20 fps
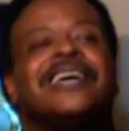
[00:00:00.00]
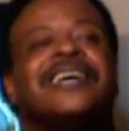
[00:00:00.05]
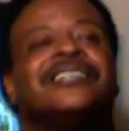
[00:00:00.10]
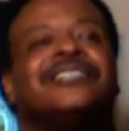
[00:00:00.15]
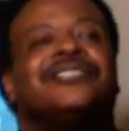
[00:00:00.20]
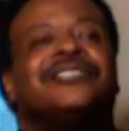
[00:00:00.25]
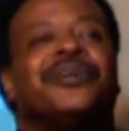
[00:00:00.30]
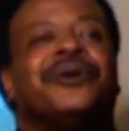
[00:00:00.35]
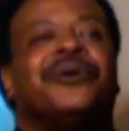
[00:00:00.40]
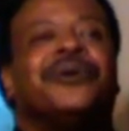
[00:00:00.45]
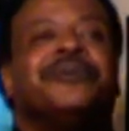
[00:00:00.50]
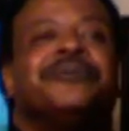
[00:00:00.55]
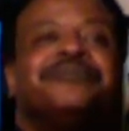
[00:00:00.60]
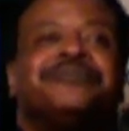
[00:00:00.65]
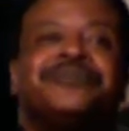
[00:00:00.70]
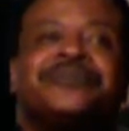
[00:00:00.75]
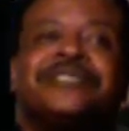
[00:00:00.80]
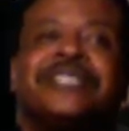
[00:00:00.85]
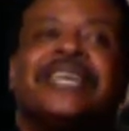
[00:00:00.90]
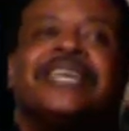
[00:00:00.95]
So
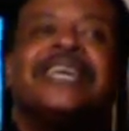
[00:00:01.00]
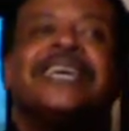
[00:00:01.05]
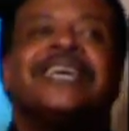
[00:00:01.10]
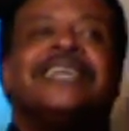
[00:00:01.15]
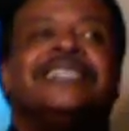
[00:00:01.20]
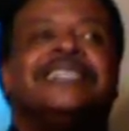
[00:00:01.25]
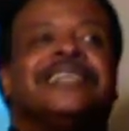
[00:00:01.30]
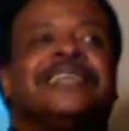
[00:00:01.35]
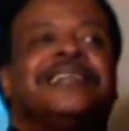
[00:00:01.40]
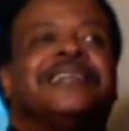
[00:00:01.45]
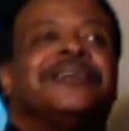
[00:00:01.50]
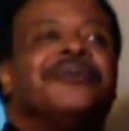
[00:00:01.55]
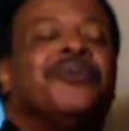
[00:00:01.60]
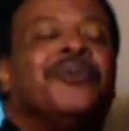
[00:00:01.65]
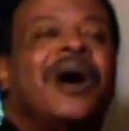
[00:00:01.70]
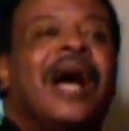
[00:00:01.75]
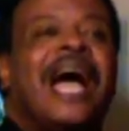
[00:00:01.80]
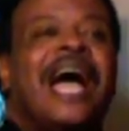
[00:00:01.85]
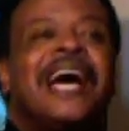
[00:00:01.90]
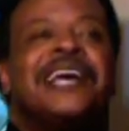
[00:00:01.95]
the
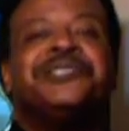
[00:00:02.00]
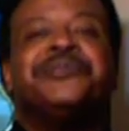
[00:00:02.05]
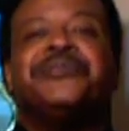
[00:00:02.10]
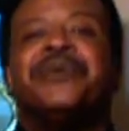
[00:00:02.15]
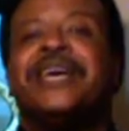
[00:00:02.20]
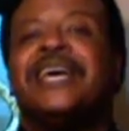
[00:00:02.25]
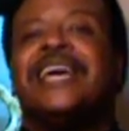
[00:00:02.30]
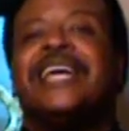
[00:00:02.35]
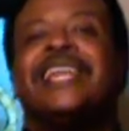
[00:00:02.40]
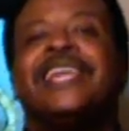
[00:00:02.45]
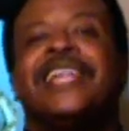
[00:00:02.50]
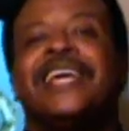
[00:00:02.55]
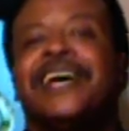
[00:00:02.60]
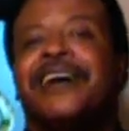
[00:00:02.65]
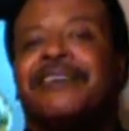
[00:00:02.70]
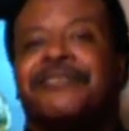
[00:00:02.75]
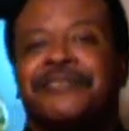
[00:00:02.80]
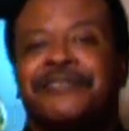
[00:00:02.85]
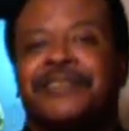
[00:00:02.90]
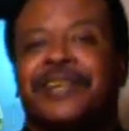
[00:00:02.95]
wise man
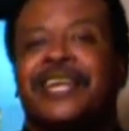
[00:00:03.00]
left